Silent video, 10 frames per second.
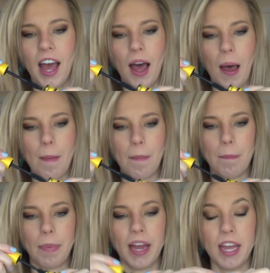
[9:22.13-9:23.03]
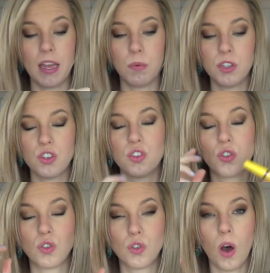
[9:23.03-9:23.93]
But it was just
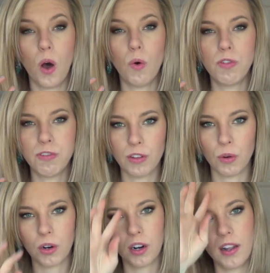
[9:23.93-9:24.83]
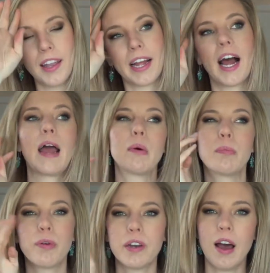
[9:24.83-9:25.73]
so floral. Like, I would
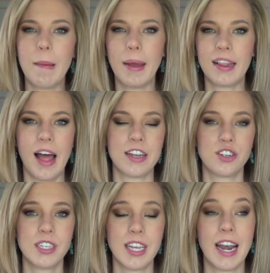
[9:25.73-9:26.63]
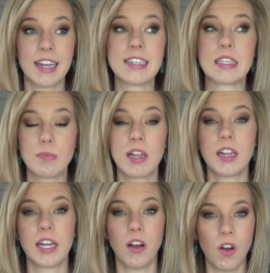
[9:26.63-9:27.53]
put it on my lashes and I could smell
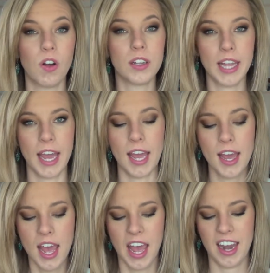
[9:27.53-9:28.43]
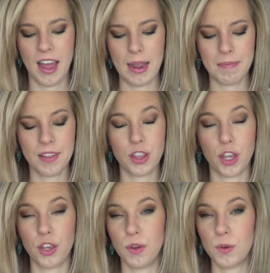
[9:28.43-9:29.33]
it like all day. And I'm not the
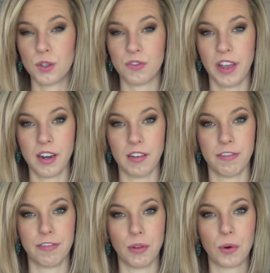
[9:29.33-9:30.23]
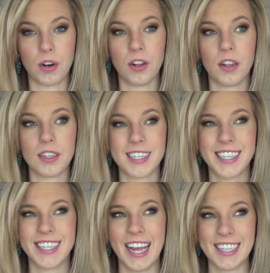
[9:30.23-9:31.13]
hugest fan of floral
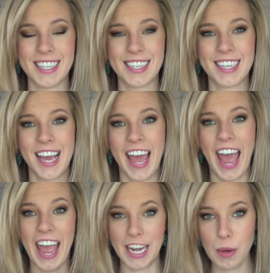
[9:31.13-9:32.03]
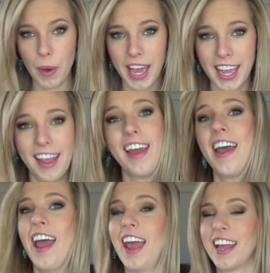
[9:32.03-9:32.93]
scents anyway,
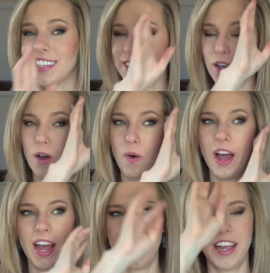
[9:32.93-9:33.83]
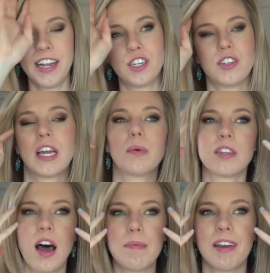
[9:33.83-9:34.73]
and so it just like was
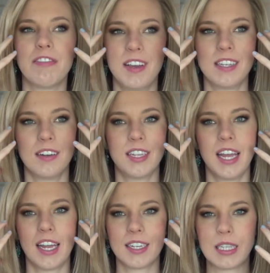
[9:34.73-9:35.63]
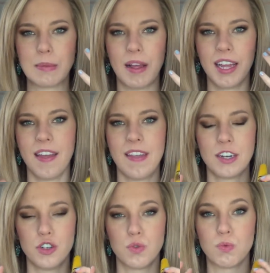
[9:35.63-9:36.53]
on my face all day and I could smell it, and
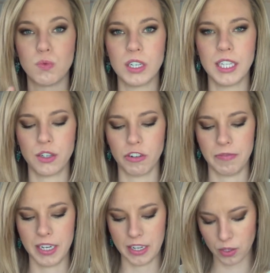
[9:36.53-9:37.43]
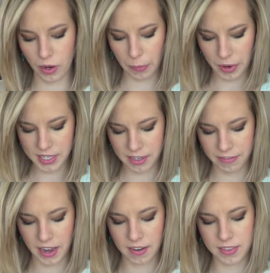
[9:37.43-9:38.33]
that just really drove me nuts. So I wasn't a
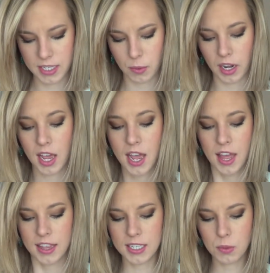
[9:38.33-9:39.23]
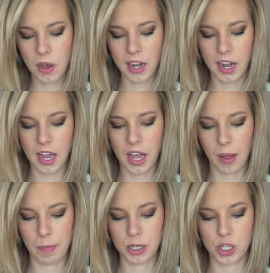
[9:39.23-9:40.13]
fan of this one. This one
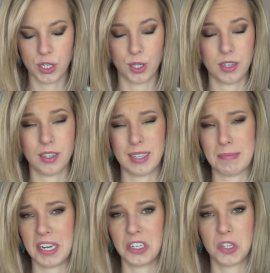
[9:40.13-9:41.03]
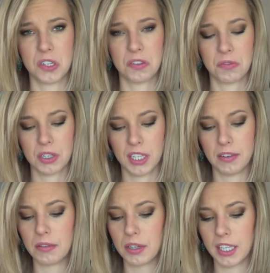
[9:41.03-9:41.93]
just smudged
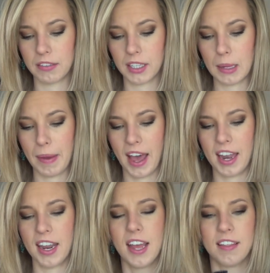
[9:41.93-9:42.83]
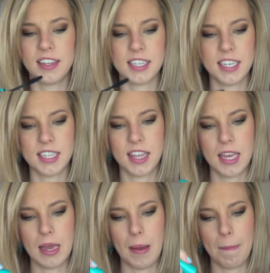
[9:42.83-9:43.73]
really bad. This is
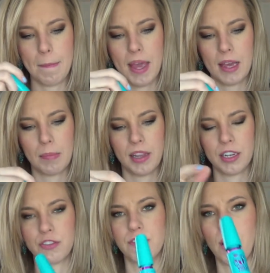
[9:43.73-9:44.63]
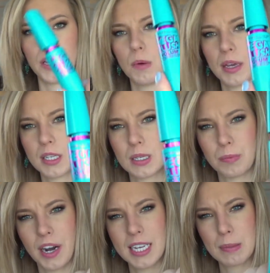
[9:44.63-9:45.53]
the Mega Plush Volume
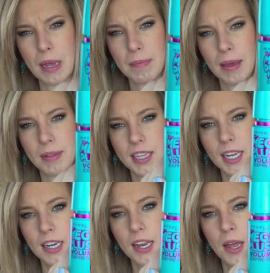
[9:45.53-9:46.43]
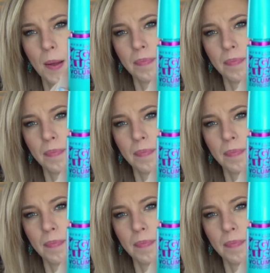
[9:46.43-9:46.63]
Express by Maybelline.